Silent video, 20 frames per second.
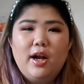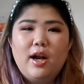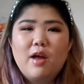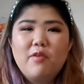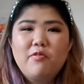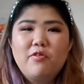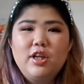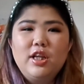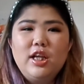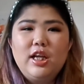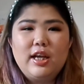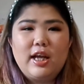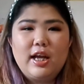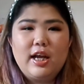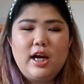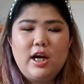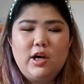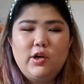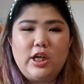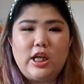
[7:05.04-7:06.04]
I really like
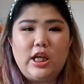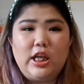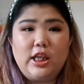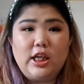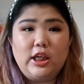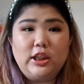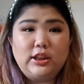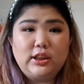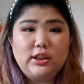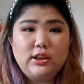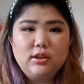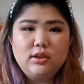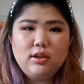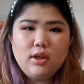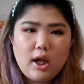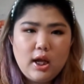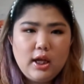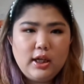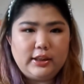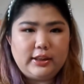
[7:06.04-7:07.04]
how he does
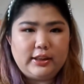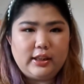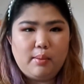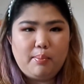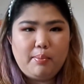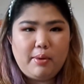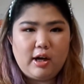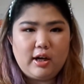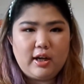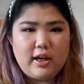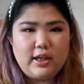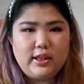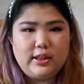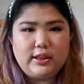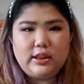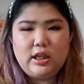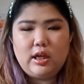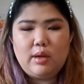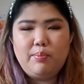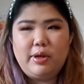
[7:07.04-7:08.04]
his podcast.
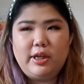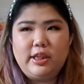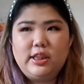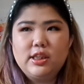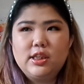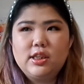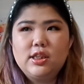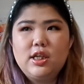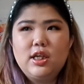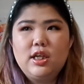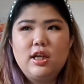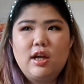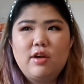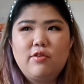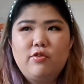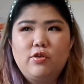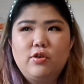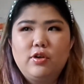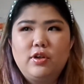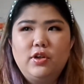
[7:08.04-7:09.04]
He basically like
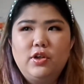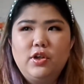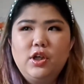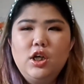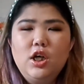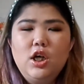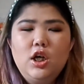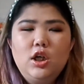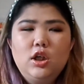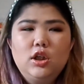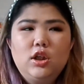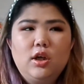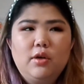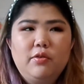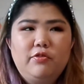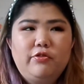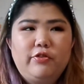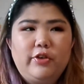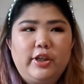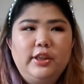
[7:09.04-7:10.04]
for the
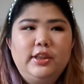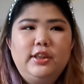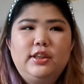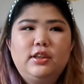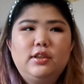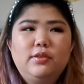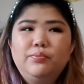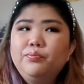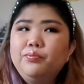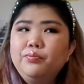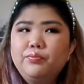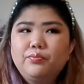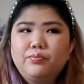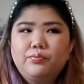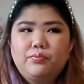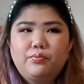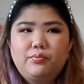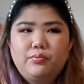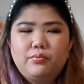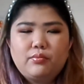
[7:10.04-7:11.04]
first
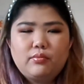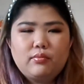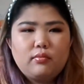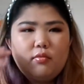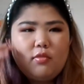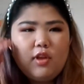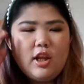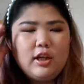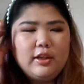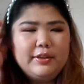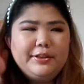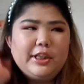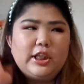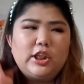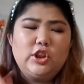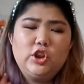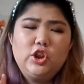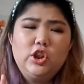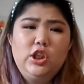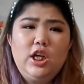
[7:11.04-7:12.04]

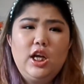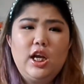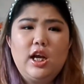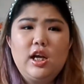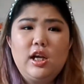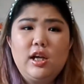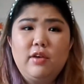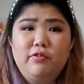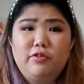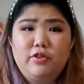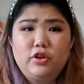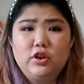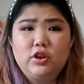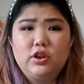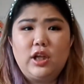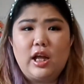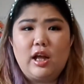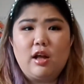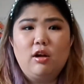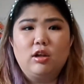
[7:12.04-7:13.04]
section he gives you
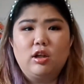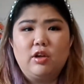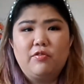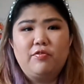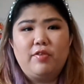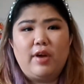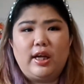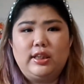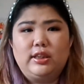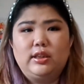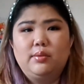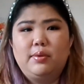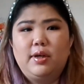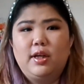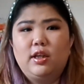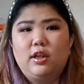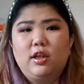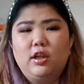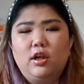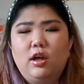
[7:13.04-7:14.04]
like all the facts
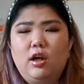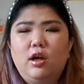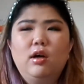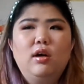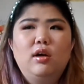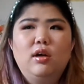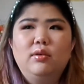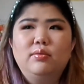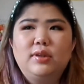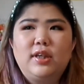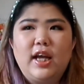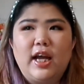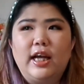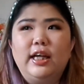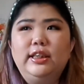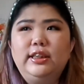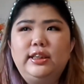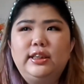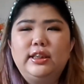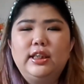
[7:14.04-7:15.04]
about the
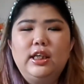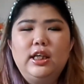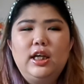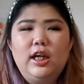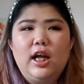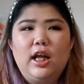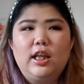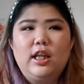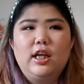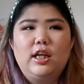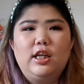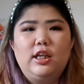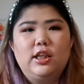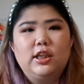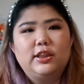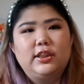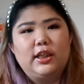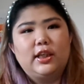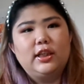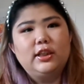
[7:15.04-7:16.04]
case, and then in the
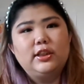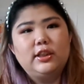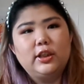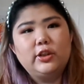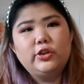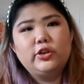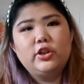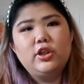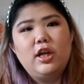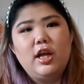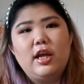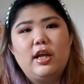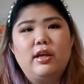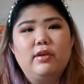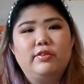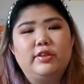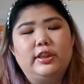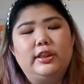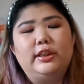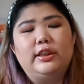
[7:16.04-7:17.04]
second section he
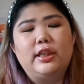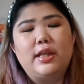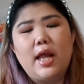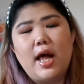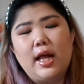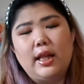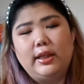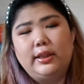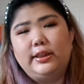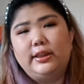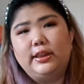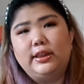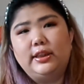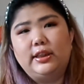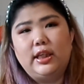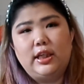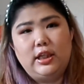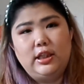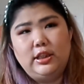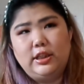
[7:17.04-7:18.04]
gives his analysis
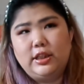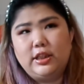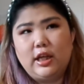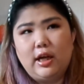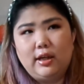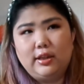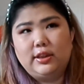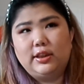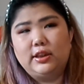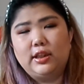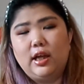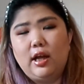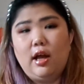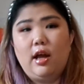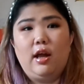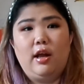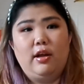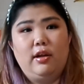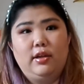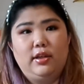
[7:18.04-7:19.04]
and his thoughts
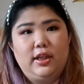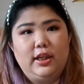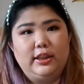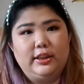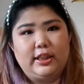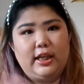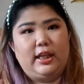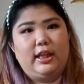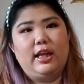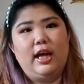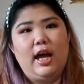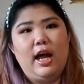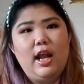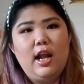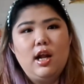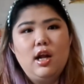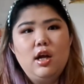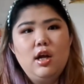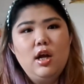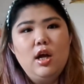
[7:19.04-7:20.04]
and things like that.
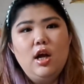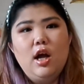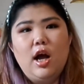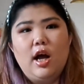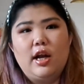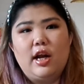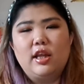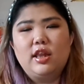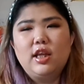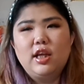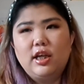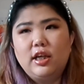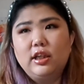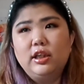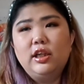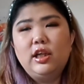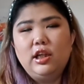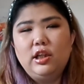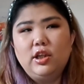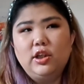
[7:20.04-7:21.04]
And I think
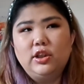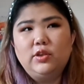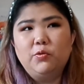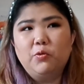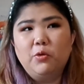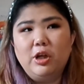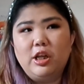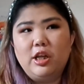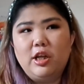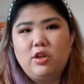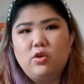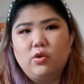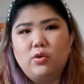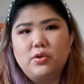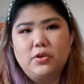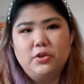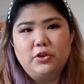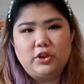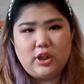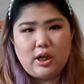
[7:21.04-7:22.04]
he does really
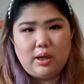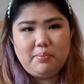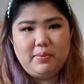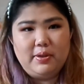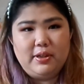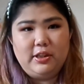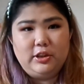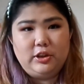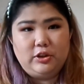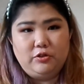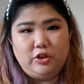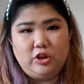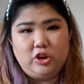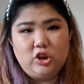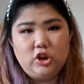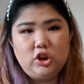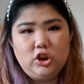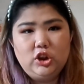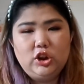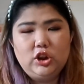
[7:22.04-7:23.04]
thorough job in his
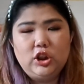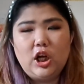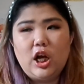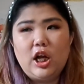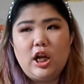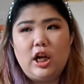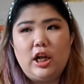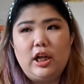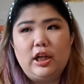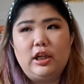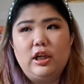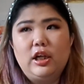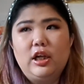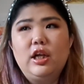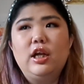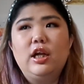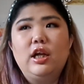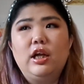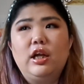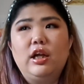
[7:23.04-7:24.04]
research, and
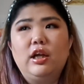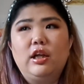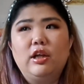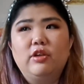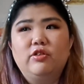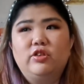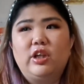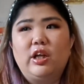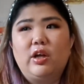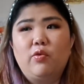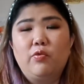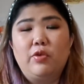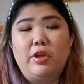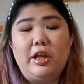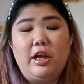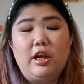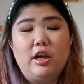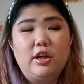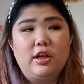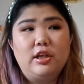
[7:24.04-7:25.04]
he gives like really
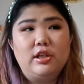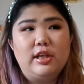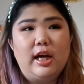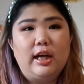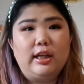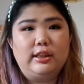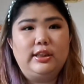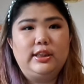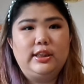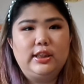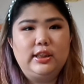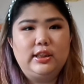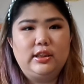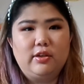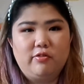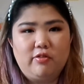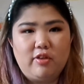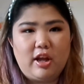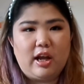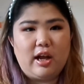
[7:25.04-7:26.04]
good analysis
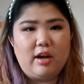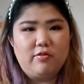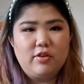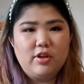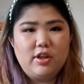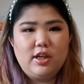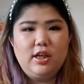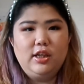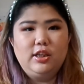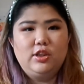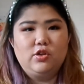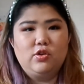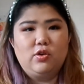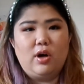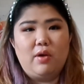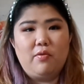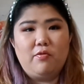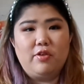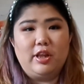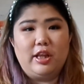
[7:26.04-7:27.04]
of like everything. So I
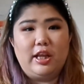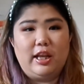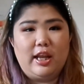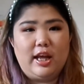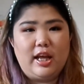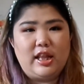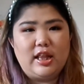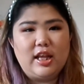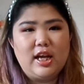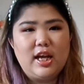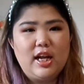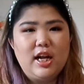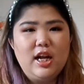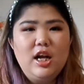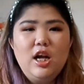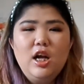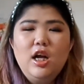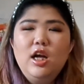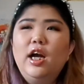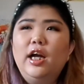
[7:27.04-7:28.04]
really like that,
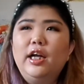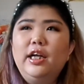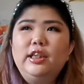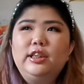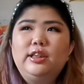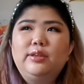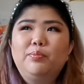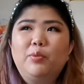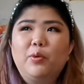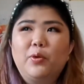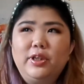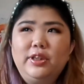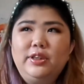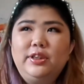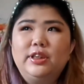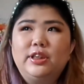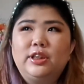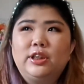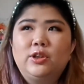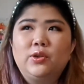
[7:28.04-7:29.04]
and his voice
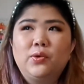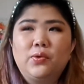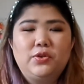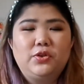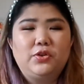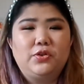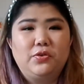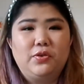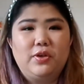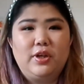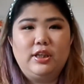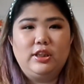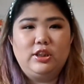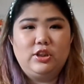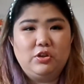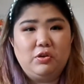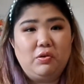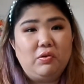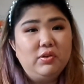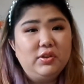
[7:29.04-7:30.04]
is so soothing
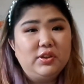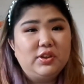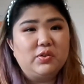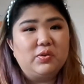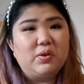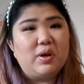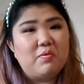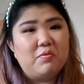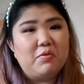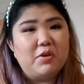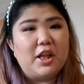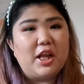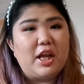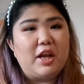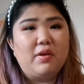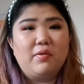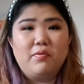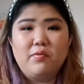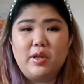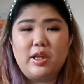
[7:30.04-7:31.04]
too. So I
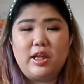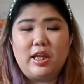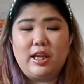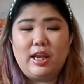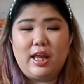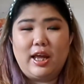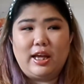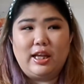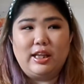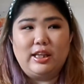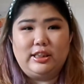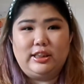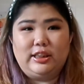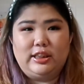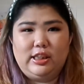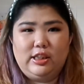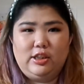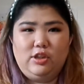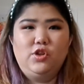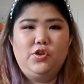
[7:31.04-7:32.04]
really like
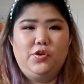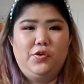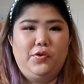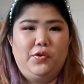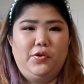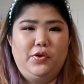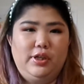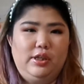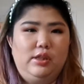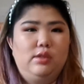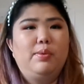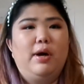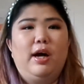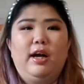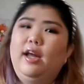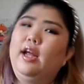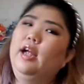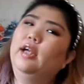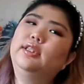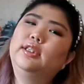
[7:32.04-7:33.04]
listening to his
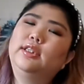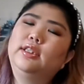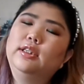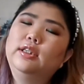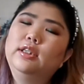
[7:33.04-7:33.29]
podcast.